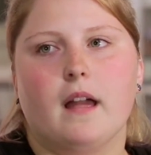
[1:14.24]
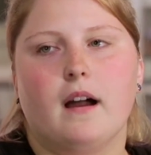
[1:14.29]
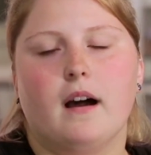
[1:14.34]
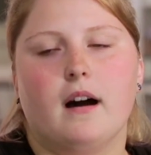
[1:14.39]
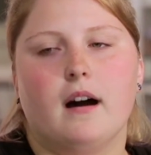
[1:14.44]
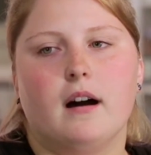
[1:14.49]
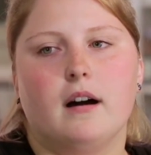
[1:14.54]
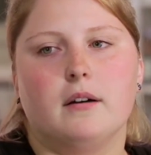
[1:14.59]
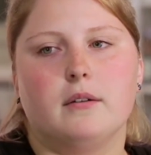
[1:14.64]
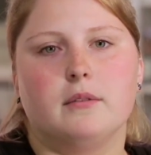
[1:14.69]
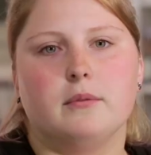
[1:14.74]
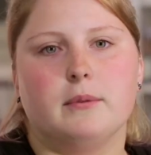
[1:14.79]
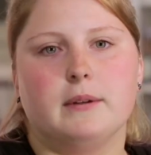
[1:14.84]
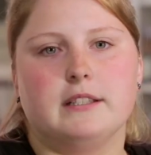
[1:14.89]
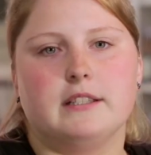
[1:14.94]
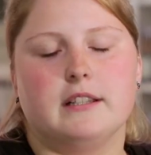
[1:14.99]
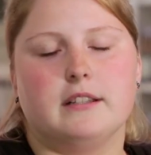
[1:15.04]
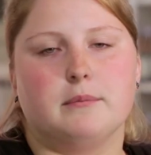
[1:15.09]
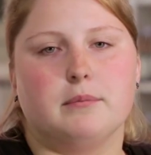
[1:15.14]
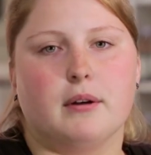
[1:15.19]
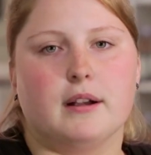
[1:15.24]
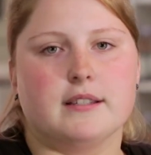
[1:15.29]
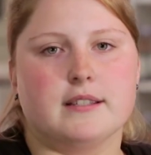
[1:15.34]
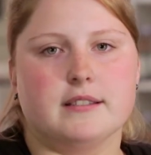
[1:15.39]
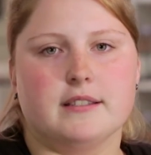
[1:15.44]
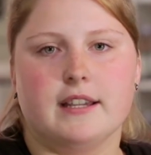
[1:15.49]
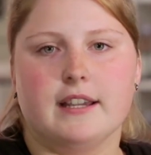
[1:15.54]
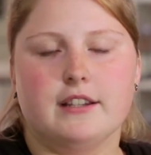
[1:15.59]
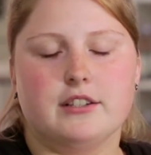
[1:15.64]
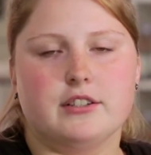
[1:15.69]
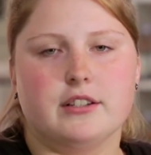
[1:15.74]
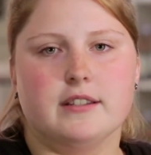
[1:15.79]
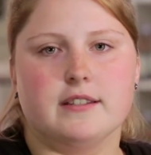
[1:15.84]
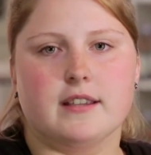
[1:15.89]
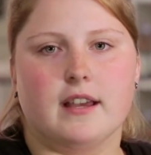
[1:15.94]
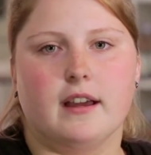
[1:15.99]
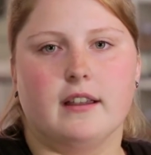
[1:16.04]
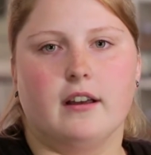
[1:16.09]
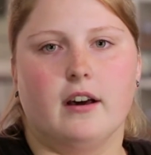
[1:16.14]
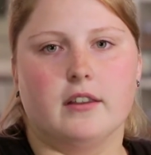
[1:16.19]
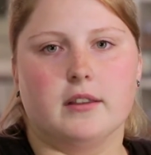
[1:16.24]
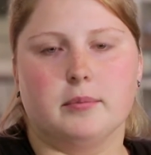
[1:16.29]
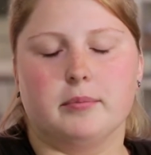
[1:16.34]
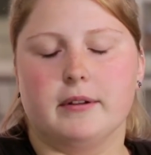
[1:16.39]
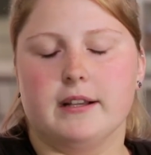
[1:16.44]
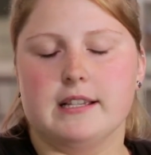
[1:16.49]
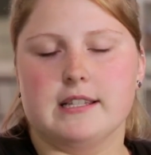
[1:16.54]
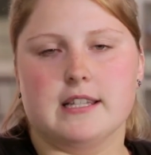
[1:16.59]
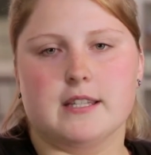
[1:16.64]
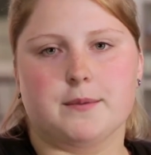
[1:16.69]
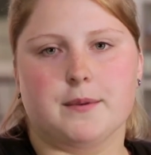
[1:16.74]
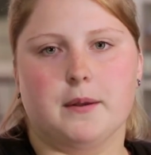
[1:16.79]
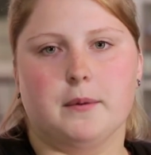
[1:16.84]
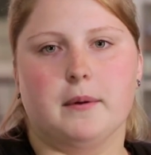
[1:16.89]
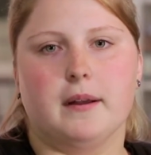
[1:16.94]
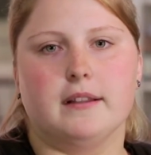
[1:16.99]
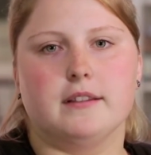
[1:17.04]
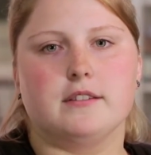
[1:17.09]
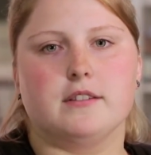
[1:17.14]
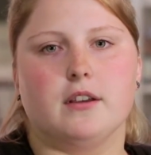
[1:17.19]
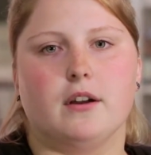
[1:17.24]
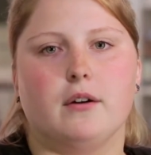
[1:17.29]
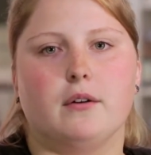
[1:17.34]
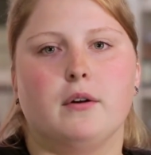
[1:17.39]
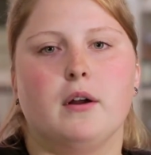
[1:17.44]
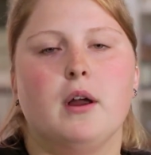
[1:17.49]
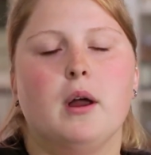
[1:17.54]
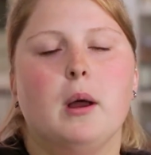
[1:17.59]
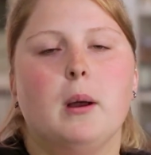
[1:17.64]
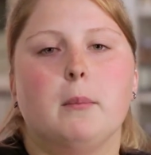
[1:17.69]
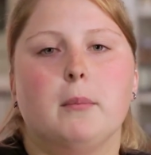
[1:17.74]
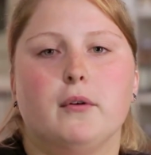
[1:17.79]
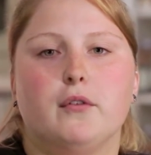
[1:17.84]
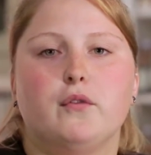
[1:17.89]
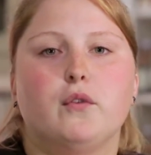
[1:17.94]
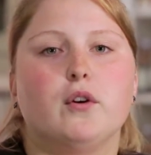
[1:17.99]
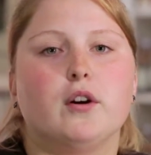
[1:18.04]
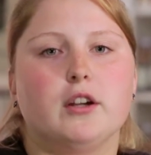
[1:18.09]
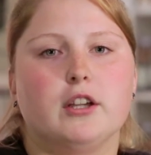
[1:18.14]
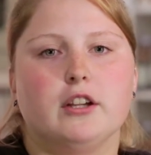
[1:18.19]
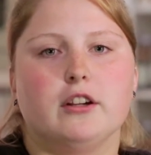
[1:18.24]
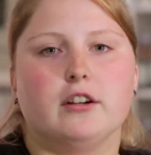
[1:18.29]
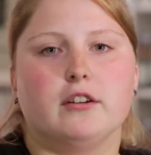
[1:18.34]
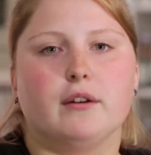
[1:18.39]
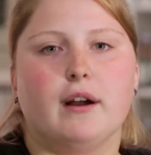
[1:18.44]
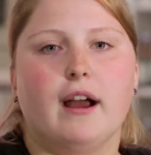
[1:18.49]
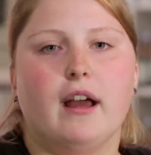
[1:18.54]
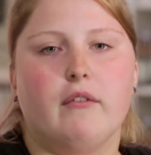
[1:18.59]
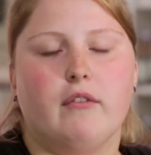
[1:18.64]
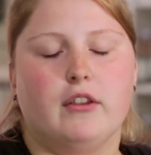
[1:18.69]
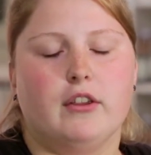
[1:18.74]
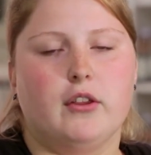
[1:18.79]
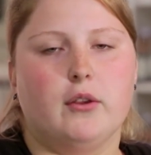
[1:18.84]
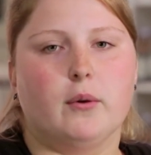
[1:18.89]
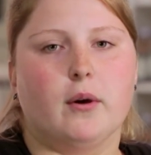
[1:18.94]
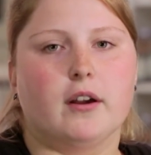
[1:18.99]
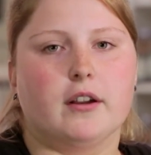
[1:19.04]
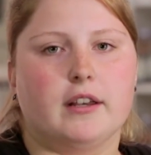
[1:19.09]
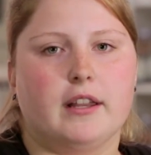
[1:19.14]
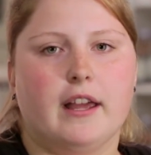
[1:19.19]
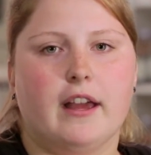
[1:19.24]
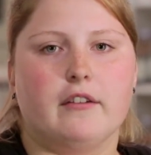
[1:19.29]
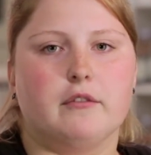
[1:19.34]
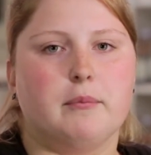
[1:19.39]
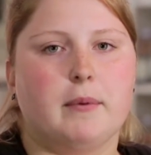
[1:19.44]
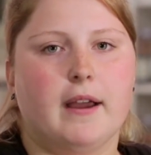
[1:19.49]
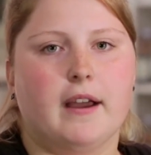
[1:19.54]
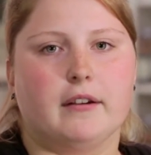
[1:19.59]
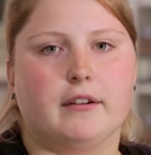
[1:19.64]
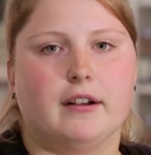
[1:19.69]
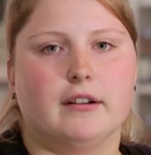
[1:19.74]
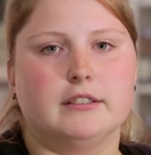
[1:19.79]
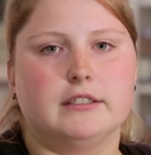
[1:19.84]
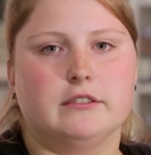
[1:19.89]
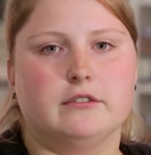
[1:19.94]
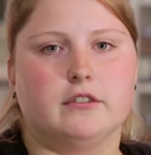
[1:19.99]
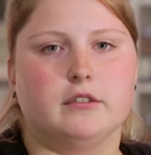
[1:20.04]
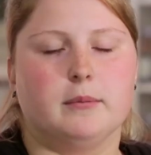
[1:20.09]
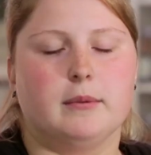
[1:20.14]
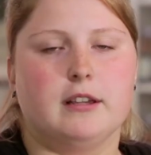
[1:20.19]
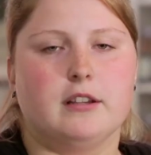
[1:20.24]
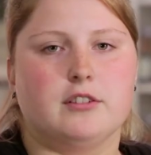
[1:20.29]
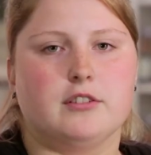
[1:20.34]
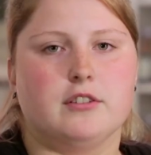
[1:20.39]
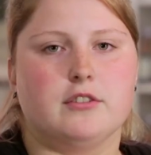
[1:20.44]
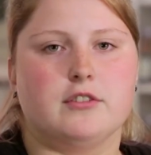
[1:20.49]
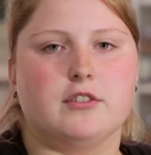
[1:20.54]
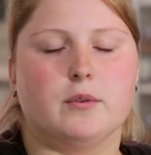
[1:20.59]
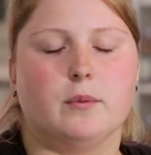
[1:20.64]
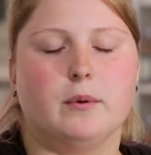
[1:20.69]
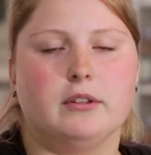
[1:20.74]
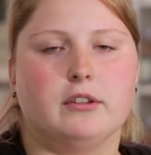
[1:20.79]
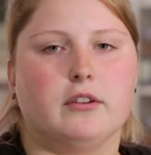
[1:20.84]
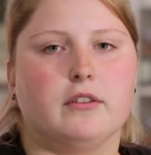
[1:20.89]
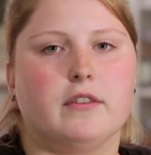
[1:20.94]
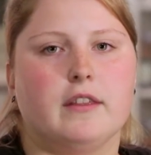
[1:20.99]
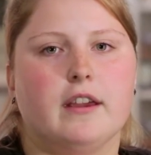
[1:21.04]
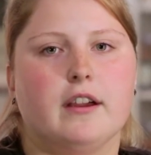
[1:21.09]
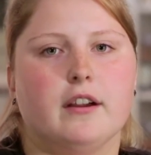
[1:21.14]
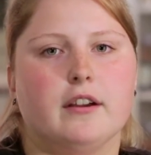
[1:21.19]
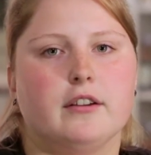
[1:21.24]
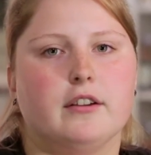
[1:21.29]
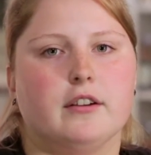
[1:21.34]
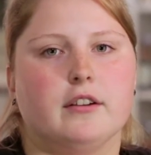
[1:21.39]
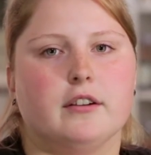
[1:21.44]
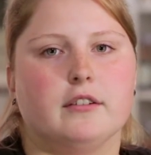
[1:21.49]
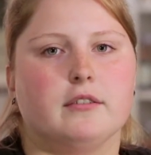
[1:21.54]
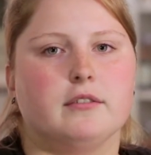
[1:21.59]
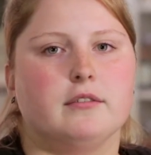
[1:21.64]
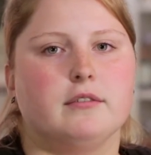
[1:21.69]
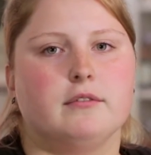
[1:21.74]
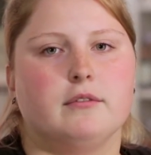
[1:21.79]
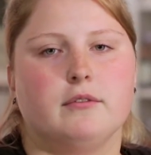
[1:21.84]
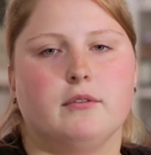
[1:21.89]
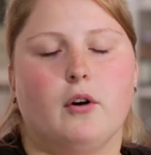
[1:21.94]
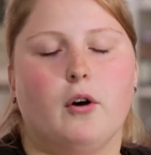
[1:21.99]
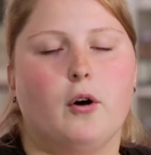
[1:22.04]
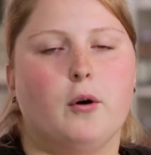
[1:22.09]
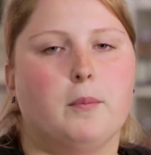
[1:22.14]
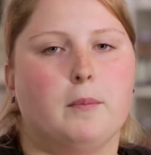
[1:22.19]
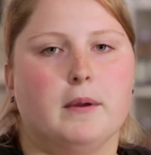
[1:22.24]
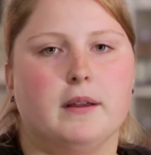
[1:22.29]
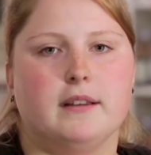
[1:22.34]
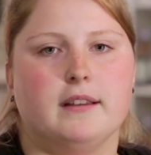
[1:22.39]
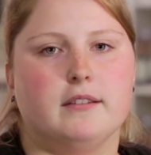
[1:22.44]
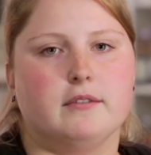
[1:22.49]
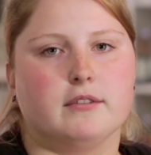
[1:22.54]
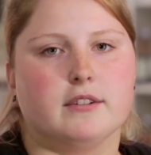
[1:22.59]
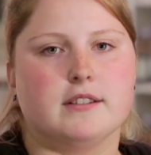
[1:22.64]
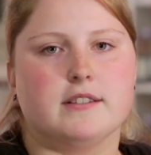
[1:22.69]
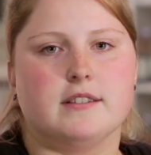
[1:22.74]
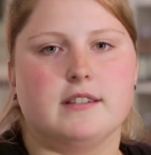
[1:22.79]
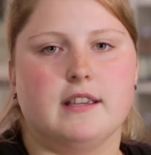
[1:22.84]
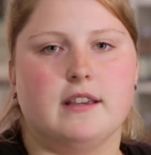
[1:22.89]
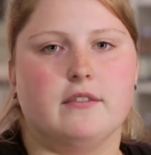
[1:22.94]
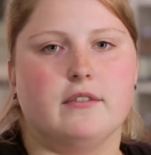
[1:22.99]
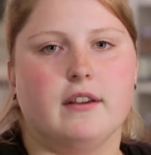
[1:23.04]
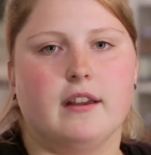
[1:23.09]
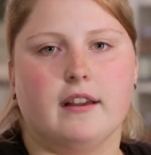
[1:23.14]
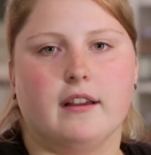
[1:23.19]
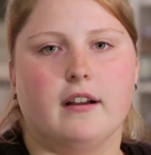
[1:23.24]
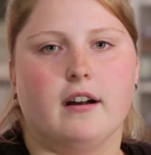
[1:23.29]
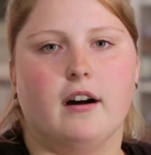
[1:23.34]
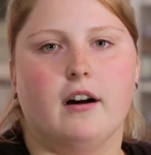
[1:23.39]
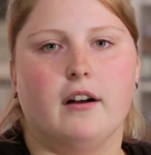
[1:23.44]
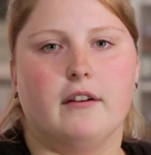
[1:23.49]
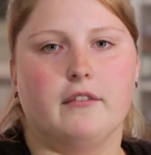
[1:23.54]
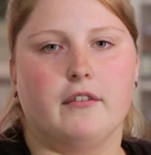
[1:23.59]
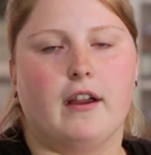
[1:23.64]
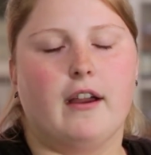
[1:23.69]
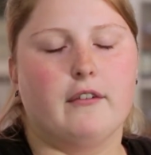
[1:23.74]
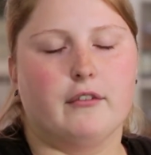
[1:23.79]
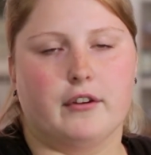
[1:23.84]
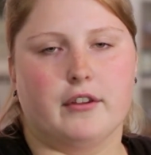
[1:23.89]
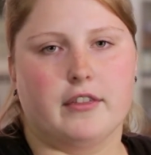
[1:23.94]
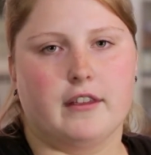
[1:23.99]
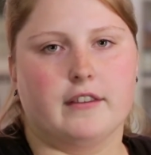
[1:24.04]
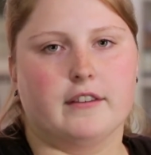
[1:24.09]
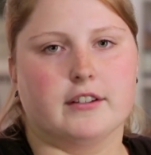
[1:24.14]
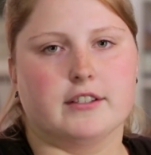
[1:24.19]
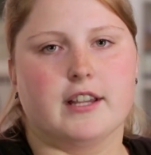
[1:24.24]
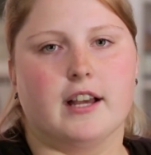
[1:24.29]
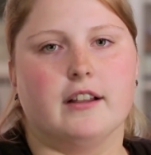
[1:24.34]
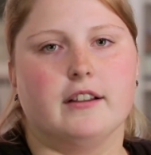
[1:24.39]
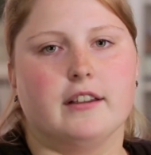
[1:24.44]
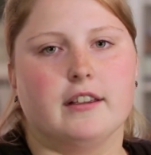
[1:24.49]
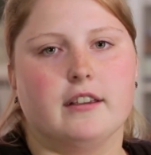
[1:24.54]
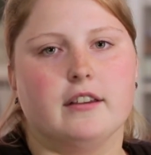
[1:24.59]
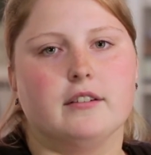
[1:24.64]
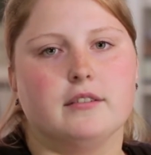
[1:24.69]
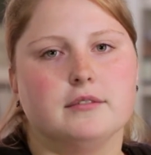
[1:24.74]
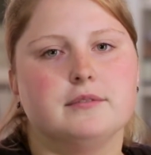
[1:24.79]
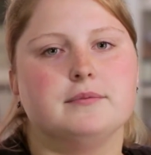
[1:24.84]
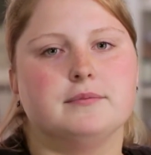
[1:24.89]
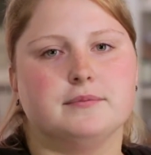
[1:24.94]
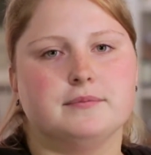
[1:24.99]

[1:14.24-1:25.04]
uh, we did presentations on all the places we went. So before you're arriving, you already have background information. So when you're there, you're open and receiving all of everything they're telling you.